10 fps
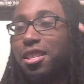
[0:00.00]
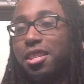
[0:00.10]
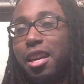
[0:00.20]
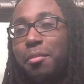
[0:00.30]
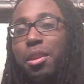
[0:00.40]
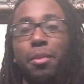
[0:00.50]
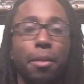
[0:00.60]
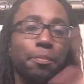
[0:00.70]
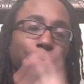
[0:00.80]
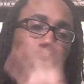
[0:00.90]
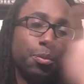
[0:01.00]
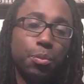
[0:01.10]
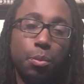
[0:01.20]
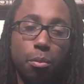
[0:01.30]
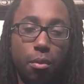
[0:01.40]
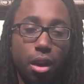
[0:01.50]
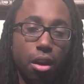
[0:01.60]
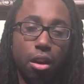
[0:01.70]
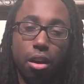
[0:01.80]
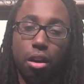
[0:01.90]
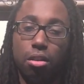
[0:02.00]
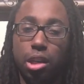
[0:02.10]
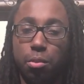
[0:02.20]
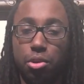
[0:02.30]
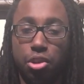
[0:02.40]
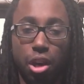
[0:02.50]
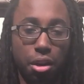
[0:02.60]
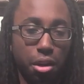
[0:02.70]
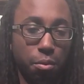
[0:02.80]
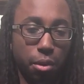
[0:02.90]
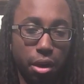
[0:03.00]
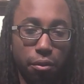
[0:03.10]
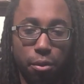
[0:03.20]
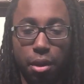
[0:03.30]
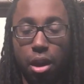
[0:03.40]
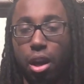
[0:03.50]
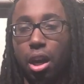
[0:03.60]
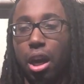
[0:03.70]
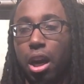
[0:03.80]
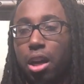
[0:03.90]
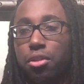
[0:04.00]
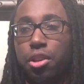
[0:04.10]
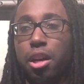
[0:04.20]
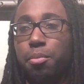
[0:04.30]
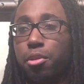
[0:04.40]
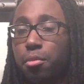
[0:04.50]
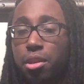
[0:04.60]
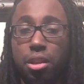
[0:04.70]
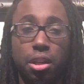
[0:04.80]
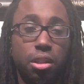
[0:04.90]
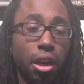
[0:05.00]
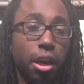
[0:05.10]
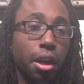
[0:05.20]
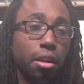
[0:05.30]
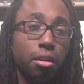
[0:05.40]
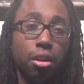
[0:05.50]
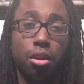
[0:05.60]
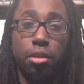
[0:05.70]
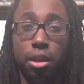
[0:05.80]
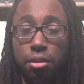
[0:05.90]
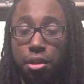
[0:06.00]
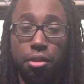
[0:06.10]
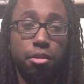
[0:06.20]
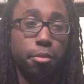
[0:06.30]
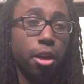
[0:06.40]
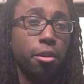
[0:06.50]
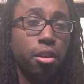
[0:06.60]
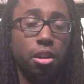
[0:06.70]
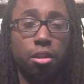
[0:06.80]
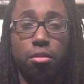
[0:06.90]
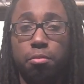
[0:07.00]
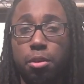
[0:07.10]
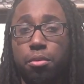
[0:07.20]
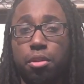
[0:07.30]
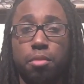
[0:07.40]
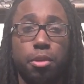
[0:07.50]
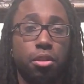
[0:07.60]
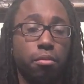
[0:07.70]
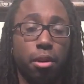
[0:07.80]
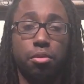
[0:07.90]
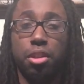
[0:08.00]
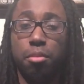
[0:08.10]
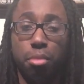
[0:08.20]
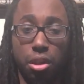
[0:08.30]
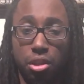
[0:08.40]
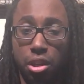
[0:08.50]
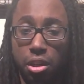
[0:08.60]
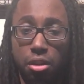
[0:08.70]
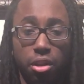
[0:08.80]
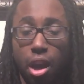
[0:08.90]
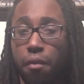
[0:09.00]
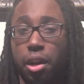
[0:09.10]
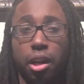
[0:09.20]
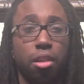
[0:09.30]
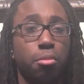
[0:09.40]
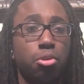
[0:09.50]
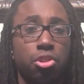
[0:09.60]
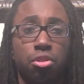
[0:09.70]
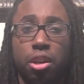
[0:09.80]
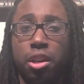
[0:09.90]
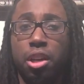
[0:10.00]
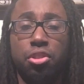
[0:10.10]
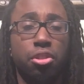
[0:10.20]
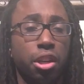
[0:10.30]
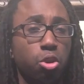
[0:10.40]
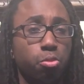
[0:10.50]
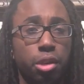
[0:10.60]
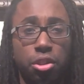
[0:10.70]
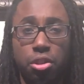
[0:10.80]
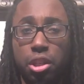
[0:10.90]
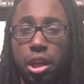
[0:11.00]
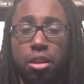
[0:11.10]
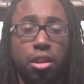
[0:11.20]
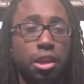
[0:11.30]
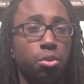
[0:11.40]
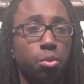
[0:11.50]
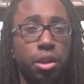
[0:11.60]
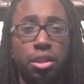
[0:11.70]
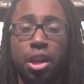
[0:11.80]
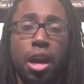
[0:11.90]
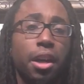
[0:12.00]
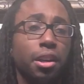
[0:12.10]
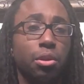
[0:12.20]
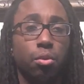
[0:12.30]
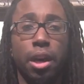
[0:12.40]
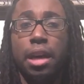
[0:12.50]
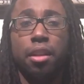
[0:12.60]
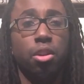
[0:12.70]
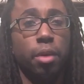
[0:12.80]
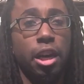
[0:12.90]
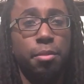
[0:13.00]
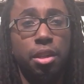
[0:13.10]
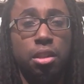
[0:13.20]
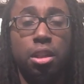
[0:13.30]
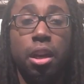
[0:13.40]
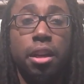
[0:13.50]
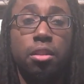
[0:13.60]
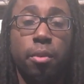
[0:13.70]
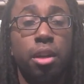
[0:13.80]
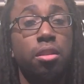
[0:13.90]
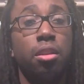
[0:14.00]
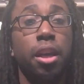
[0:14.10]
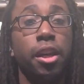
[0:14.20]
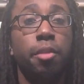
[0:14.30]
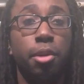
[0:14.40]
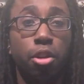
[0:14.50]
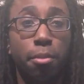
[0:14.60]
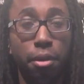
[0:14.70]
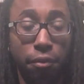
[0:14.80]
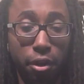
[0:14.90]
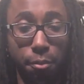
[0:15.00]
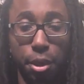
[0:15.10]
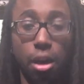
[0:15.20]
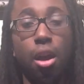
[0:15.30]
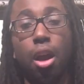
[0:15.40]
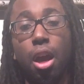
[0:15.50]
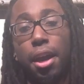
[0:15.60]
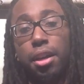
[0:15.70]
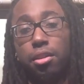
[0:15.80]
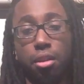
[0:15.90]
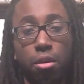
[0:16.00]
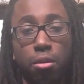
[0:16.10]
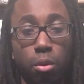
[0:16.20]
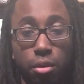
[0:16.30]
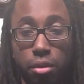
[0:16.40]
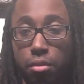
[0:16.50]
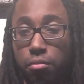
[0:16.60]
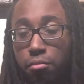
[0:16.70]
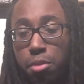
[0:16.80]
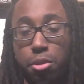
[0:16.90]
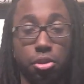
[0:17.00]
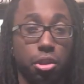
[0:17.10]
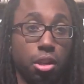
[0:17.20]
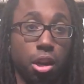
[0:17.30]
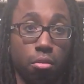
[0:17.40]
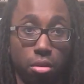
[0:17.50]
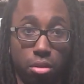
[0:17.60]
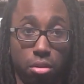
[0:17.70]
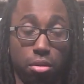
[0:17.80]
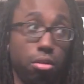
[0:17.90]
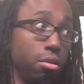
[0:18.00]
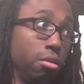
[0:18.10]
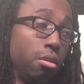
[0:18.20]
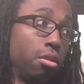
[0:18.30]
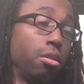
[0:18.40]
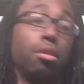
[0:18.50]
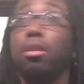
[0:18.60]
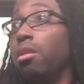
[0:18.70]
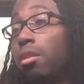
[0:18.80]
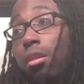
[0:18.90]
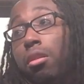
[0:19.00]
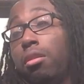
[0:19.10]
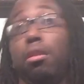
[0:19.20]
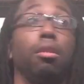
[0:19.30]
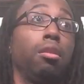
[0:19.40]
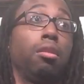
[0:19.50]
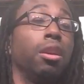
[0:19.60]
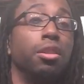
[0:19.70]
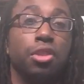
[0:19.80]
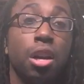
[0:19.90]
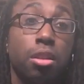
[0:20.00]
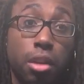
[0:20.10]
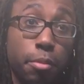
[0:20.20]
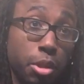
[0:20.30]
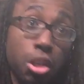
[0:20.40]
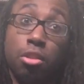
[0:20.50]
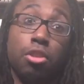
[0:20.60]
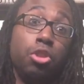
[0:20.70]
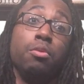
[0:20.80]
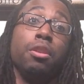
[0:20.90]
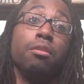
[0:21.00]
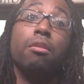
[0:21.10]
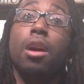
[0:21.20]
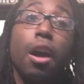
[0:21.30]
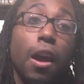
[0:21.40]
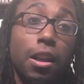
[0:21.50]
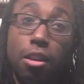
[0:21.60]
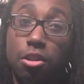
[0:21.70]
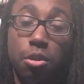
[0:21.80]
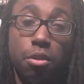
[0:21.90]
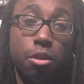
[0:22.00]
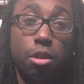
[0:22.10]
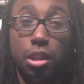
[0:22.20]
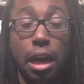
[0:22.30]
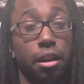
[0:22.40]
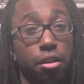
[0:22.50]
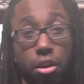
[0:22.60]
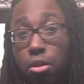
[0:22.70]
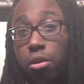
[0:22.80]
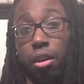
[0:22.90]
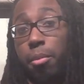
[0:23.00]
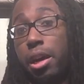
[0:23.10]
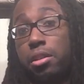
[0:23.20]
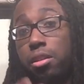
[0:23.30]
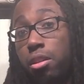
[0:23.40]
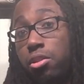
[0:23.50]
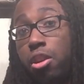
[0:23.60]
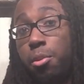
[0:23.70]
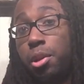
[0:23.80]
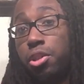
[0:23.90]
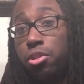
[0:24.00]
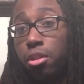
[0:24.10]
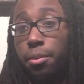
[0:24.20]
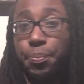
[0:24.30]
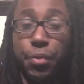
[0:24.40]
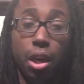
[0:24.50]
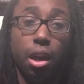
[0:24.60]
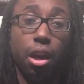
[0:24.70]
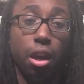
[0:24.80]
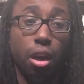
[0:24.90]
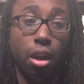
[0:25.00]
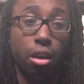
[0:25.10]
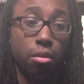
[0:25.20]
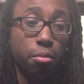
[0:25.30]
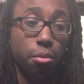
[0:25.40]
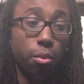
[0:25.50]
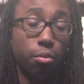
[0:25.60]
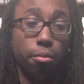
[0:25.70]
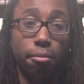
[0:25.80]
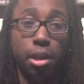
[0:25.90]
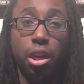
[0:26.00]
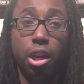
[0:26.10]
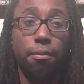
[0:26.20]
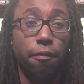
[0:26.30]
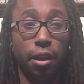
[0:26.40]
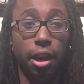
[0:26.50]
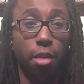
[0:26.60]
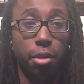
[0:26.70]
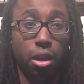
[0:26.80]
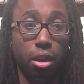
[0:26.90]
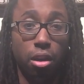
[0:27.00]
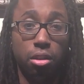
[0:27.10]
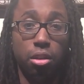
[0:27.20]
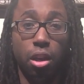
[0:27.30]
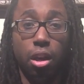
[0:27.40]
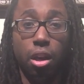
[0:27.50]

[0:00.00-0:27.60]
at the time. Anyway, uh, his name was Johnny and whatever. And Johnny pretty much says that, hey, Nikko, yes, Nikko's married. Nikko's been with this bitch for about 10 plus years. They have like an emotional connection. They do business together. They do this. They do that. They do ABC, XYZ, element of motherfucking P. And so Mimi is just like, oh, oh, and Johnny's like, bitch, I thought you knew. I thought you knew because I didn't know the capacity that your relationship. And me and him fell out because